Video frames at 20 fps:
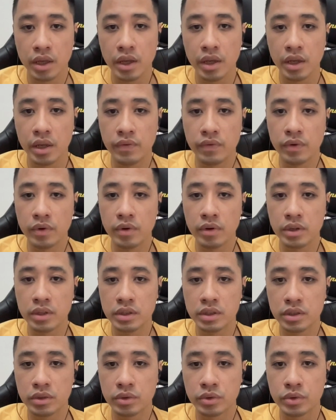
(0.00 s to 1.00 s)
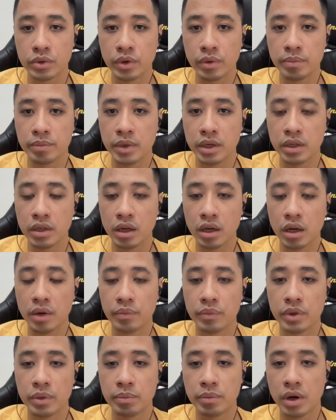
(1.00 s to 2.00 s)
influenced the treatment of
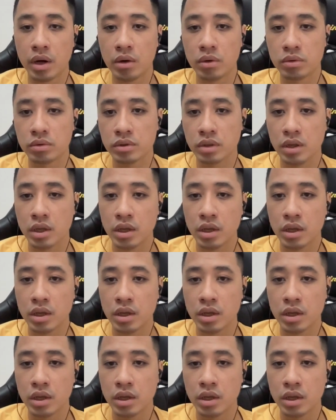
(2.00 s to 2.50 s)
the bound.